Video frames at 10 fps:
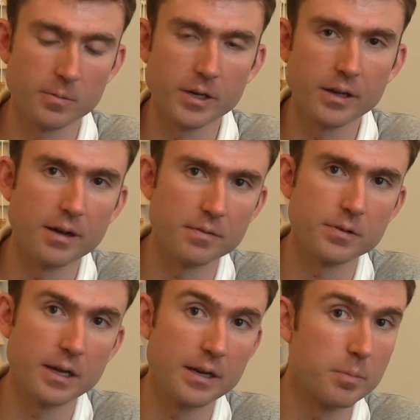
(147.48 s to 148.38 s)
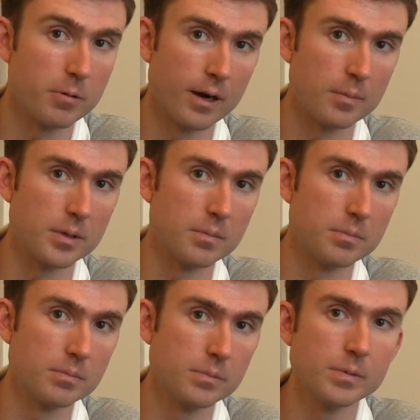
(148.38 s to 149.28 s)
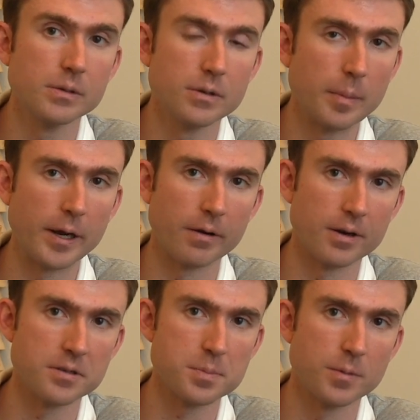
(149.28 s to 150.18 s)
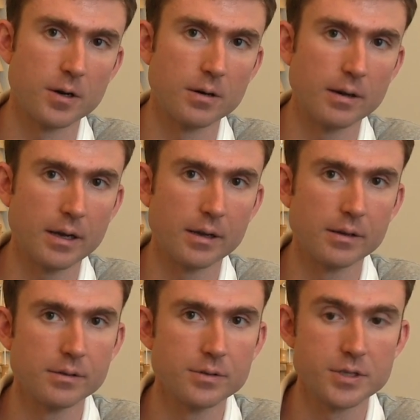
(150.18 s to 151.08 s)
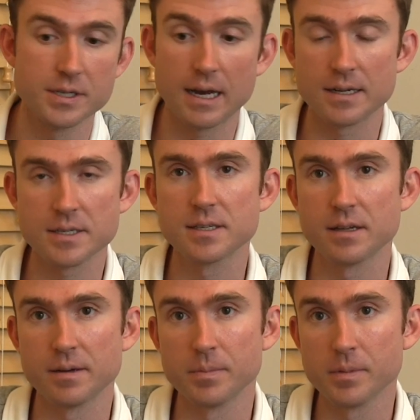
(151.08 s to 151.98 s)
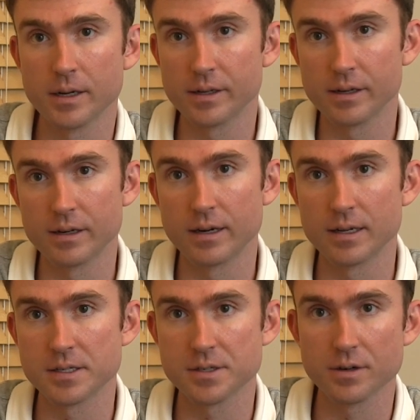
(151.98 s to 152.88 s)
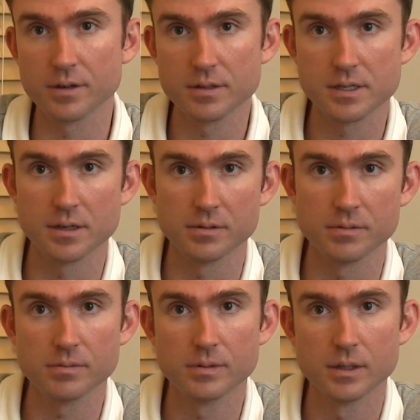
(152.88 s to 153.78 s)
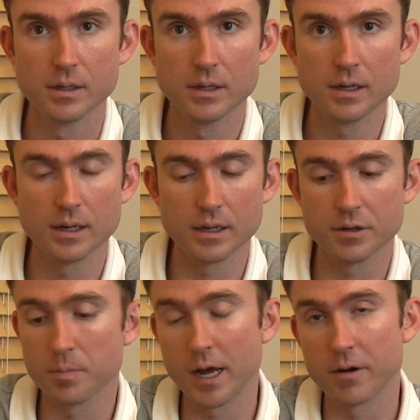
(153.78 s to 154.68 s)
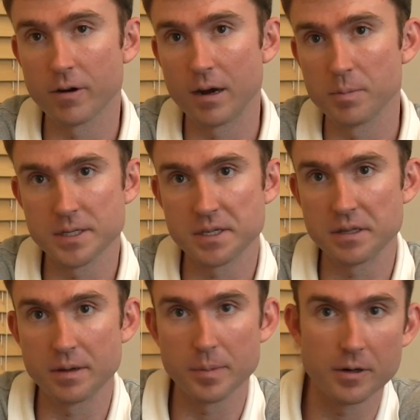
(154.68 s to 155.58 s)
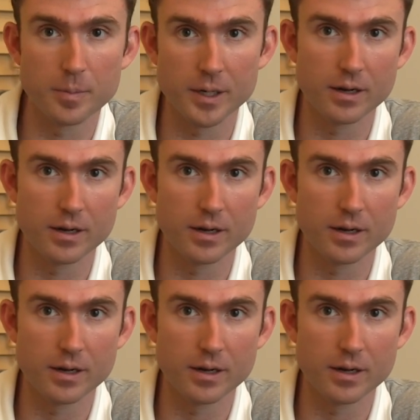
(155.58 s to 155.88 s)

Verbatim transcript: when you have any problem, no matter how small, and just ask them and get an answer. So no matter how busy they may or may